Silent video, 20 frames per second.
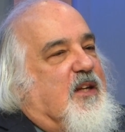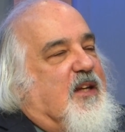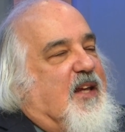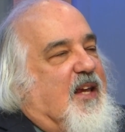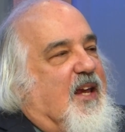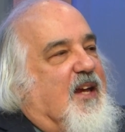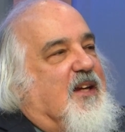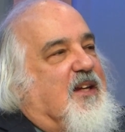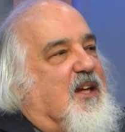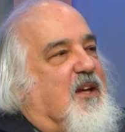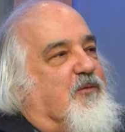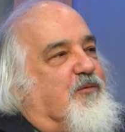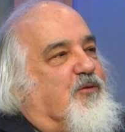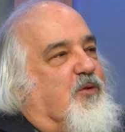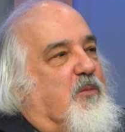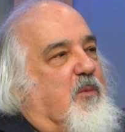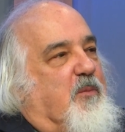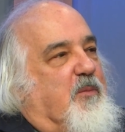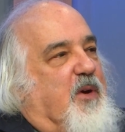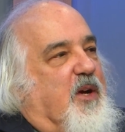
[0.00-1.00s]
that you can't
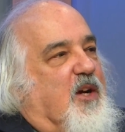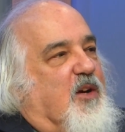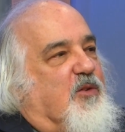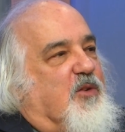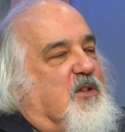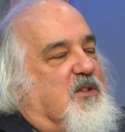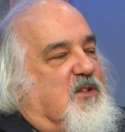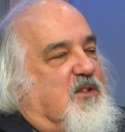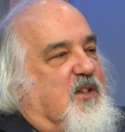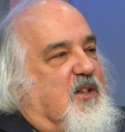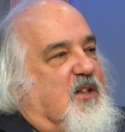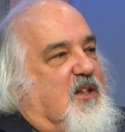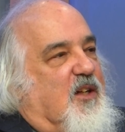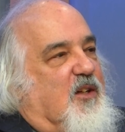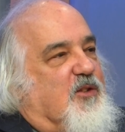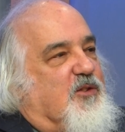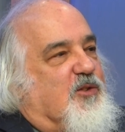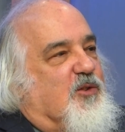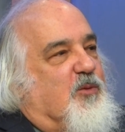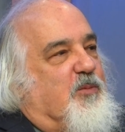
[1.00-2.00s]
get from a mayor and a city
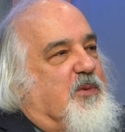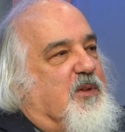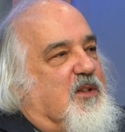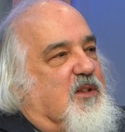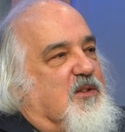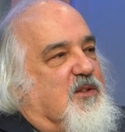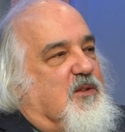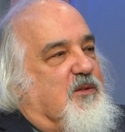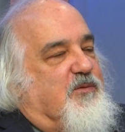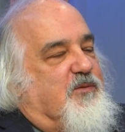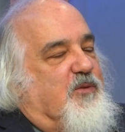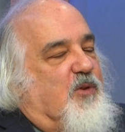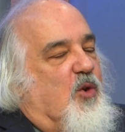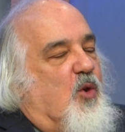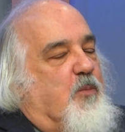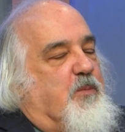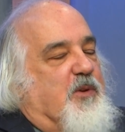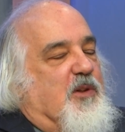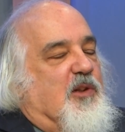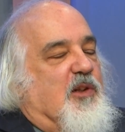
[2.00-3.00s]
council because of
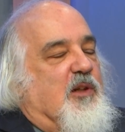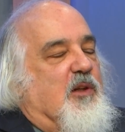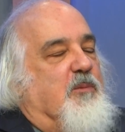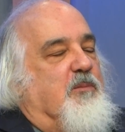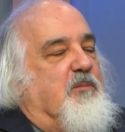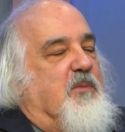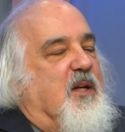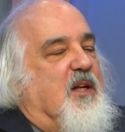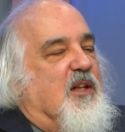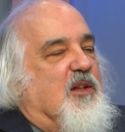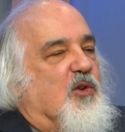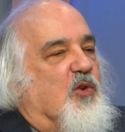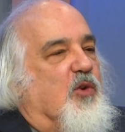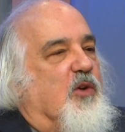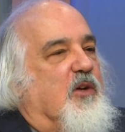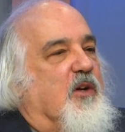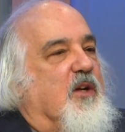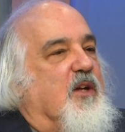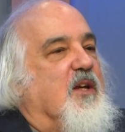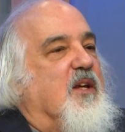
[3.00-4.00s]
open meeting
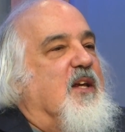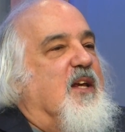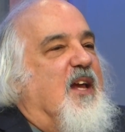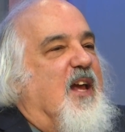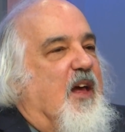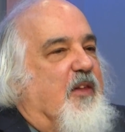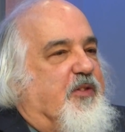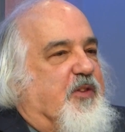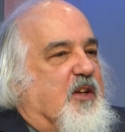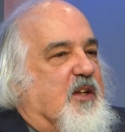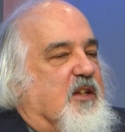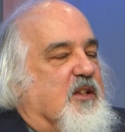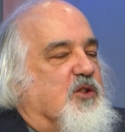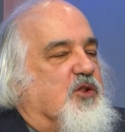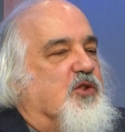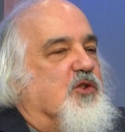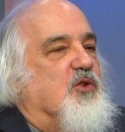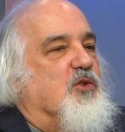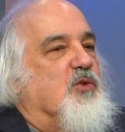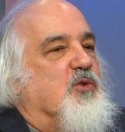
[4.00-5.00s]
law,
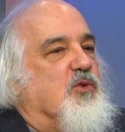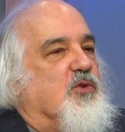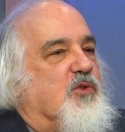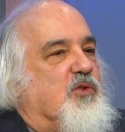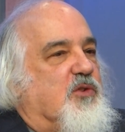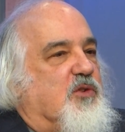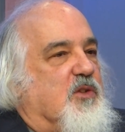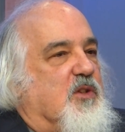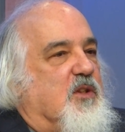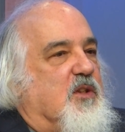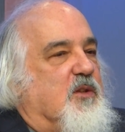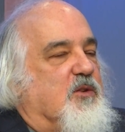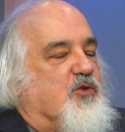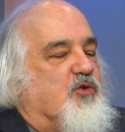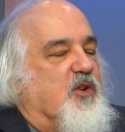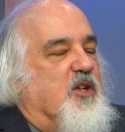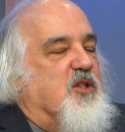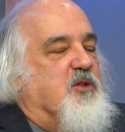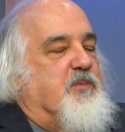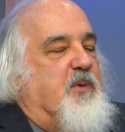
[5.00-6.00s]
ethic issues,
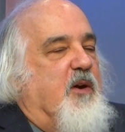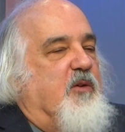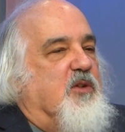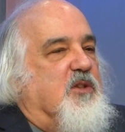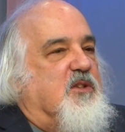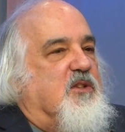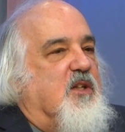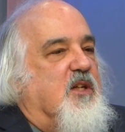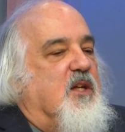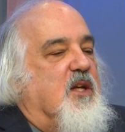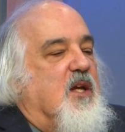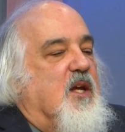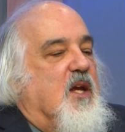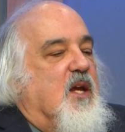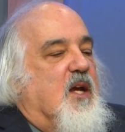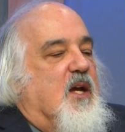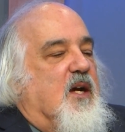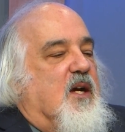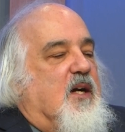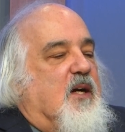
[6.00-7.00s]
transparency.
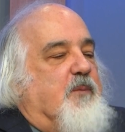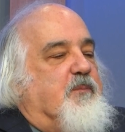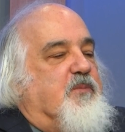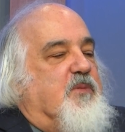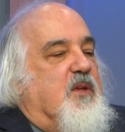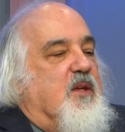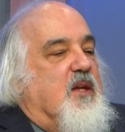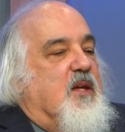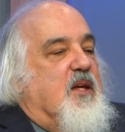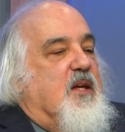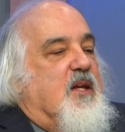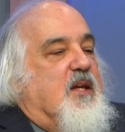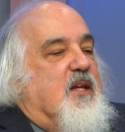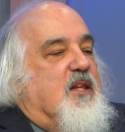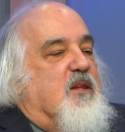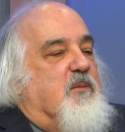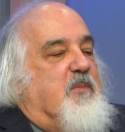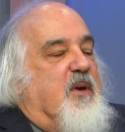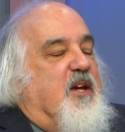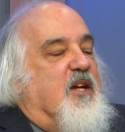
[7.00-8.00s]

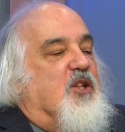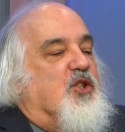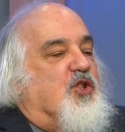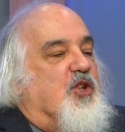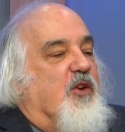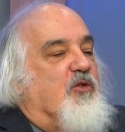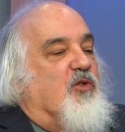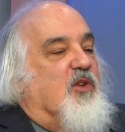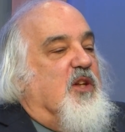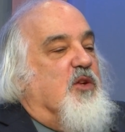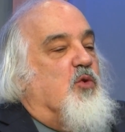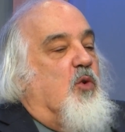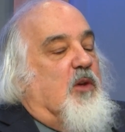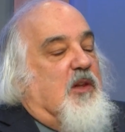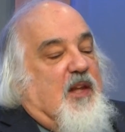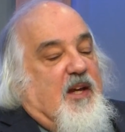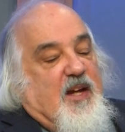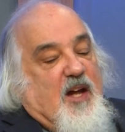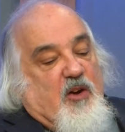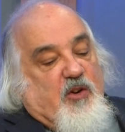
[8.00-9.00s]
The mayor generally
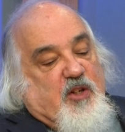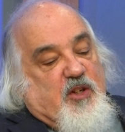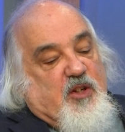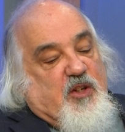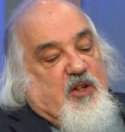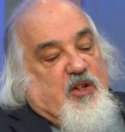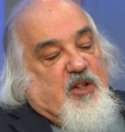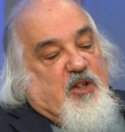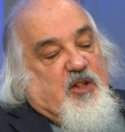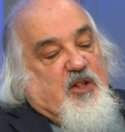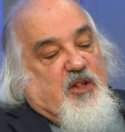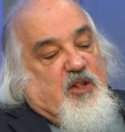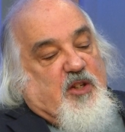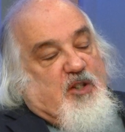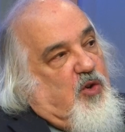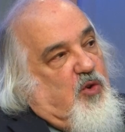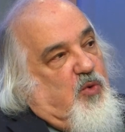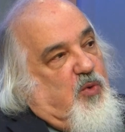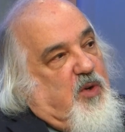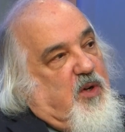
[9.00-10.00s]
will lay out his point of
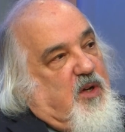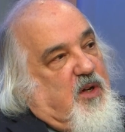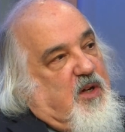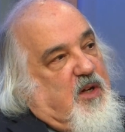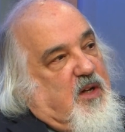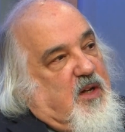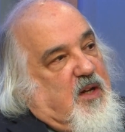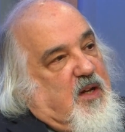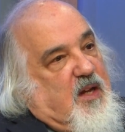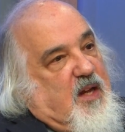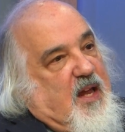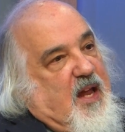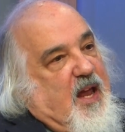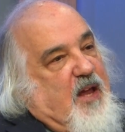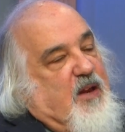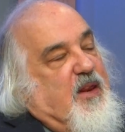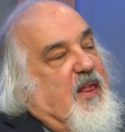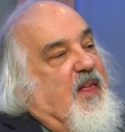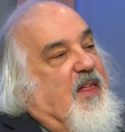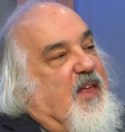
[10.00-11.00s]
view
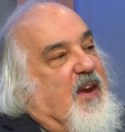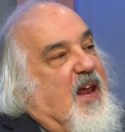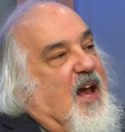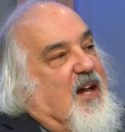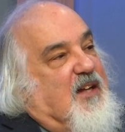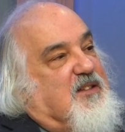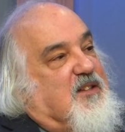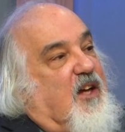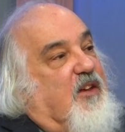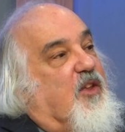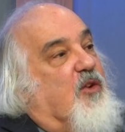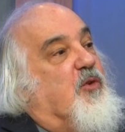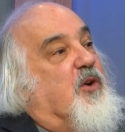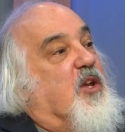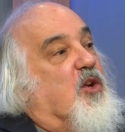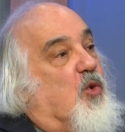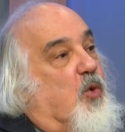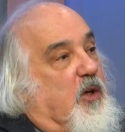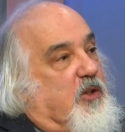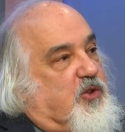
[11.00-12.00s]
and then ask, are
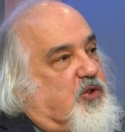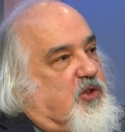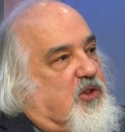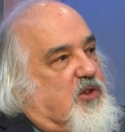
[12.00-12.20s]
there any